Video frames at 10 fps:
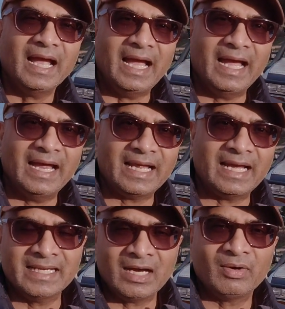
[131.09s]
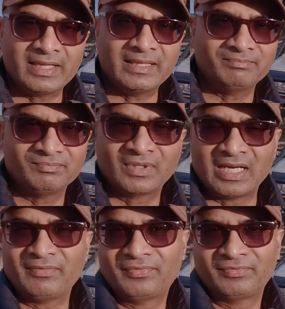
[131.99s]
and I now and then
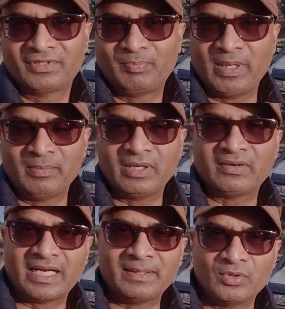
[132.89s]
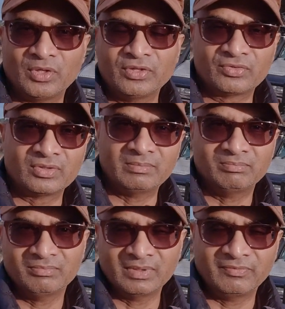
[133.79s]
kind of spend a bit of time going through
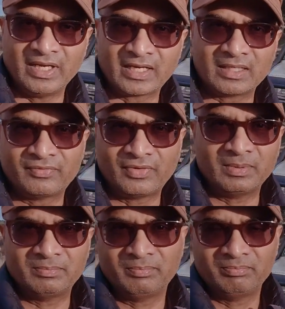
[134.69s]
the vehicle from